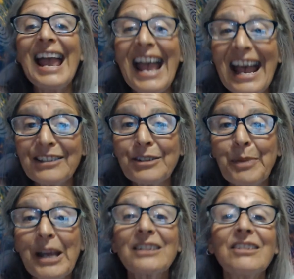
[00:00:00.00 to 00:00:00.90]

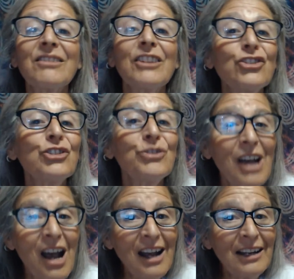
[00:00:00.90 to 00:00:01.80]
aspect that you
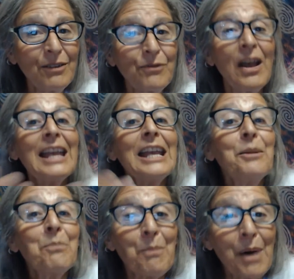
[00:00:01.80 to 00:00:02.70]
kind of, in
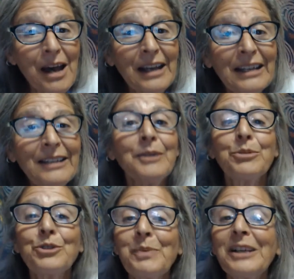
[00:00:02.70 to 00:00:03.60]
my
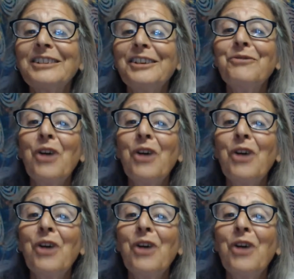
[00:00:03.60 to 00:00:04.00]
perspective,